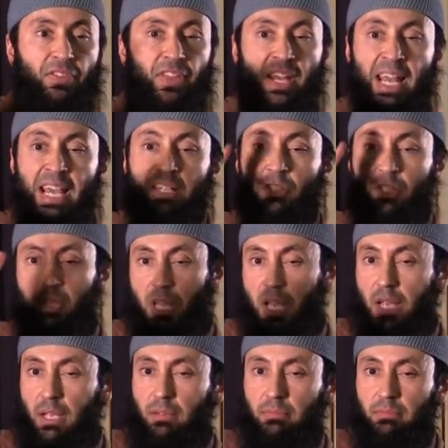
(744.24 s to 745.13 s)
The next
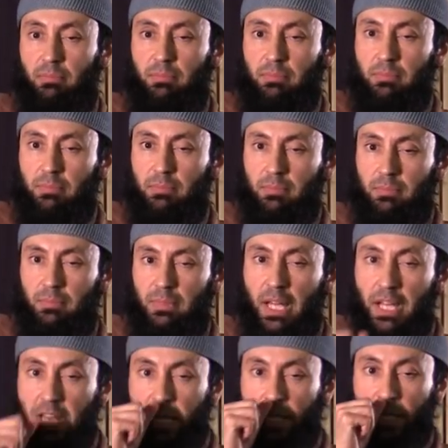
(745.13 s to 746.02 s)
thing
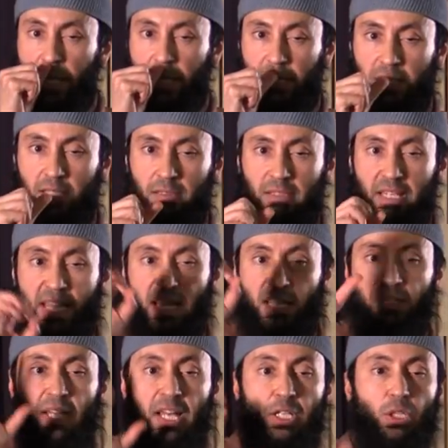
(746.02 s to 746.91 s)
that he does, the
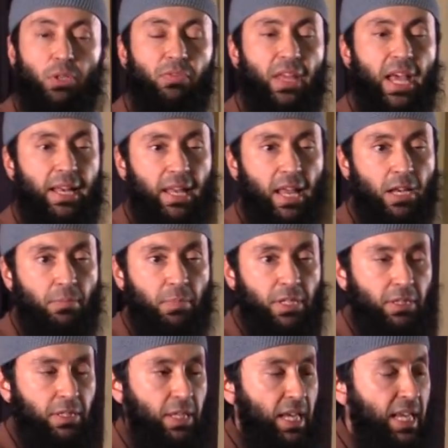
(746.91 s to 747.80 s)
extent of that
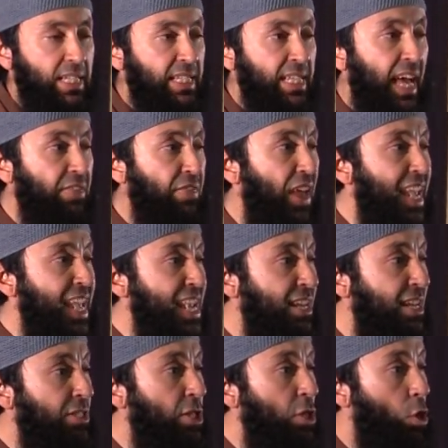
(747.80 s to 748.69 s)
enmity, is that, that
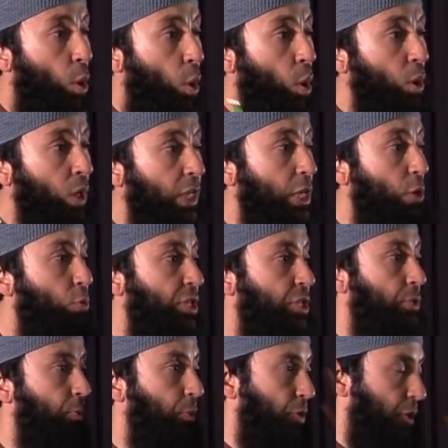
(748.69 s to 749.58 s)
he doesn't only
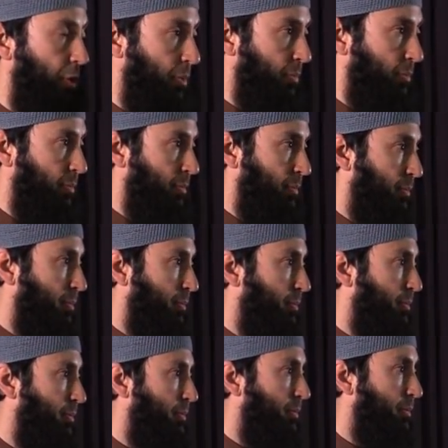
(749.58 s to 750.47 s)
whisper.
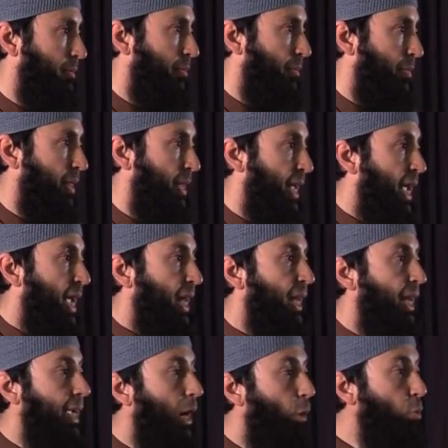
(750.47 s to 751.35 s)

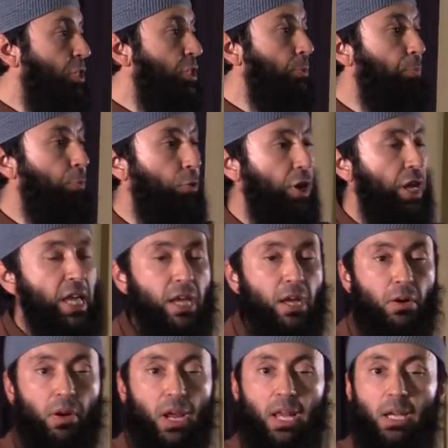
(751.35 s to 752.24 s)
Like a whisper
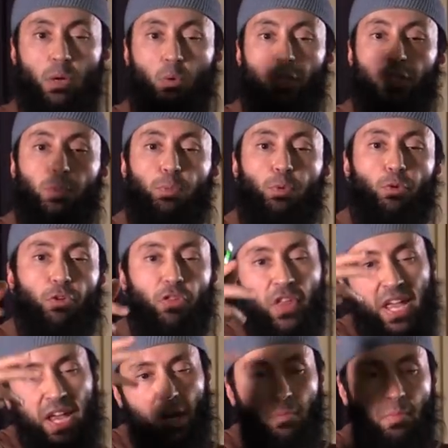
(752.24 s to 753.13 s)
here and a whisper
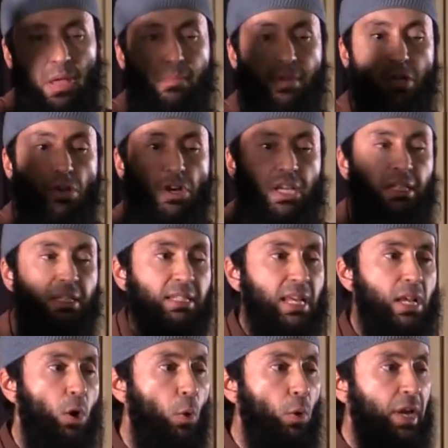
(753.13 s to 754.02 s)
there, maybe you can
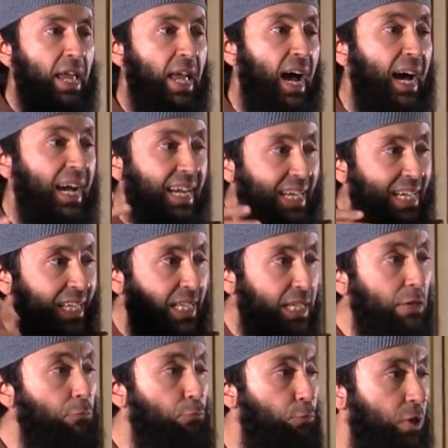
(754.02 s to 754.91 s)
say, okay, I
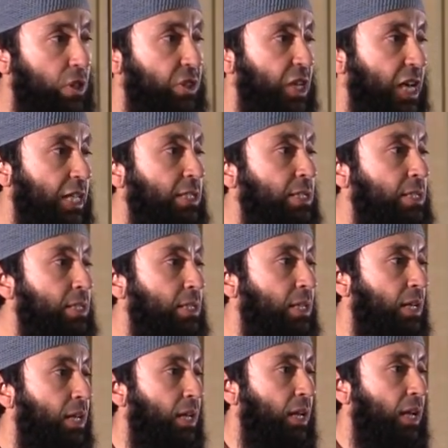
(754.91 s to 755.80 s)
can live with
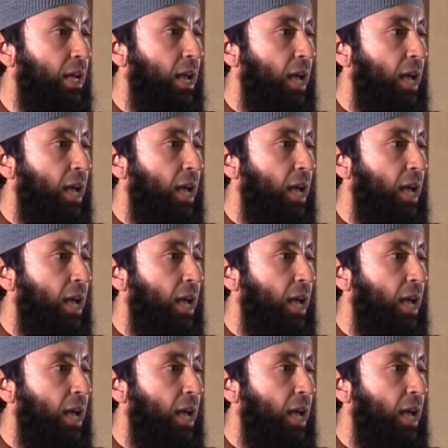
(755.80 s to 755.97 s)
this